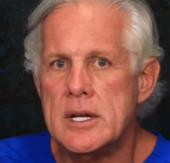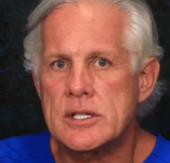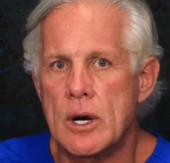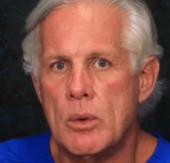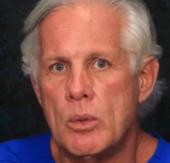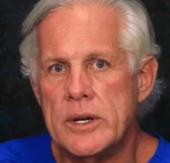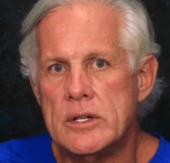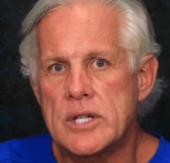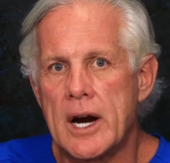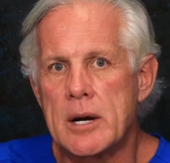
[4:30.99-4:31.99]
So when
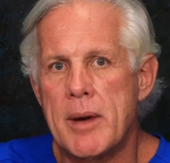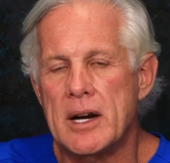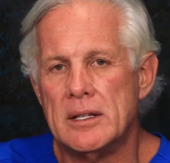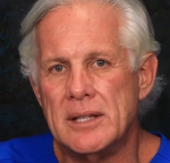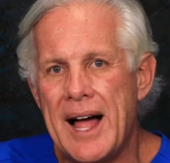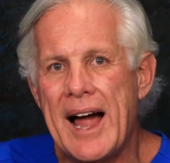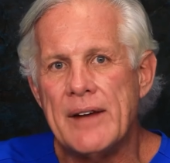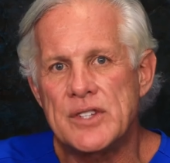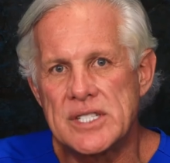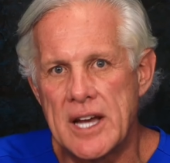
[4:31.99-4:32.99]
you talk about a
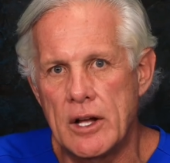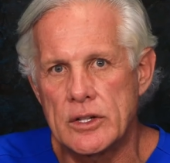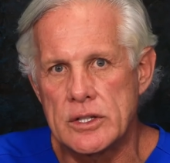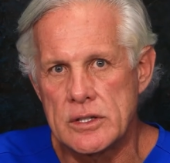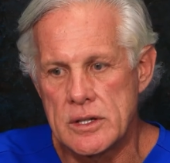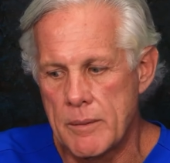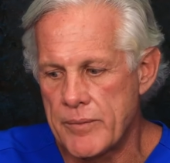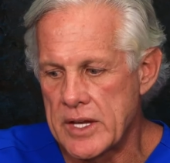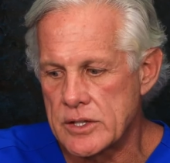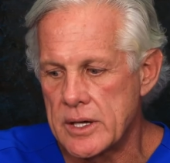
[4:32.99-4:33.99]
live cell
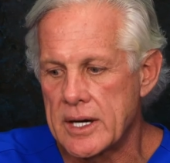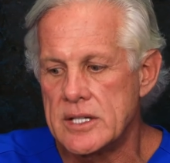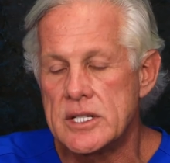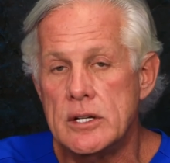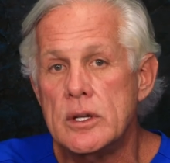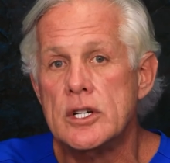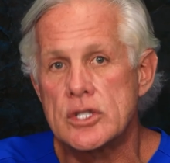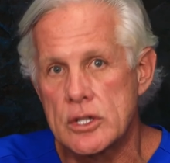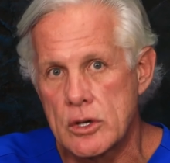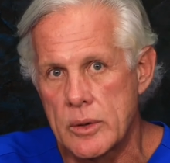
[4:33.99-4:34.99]
that's going to continue to
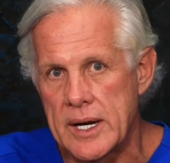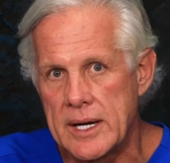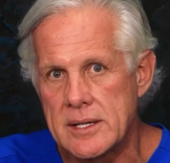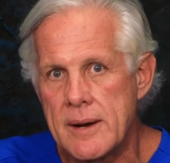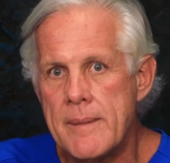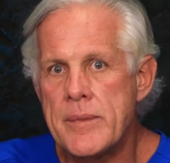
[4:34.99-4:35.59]
secrete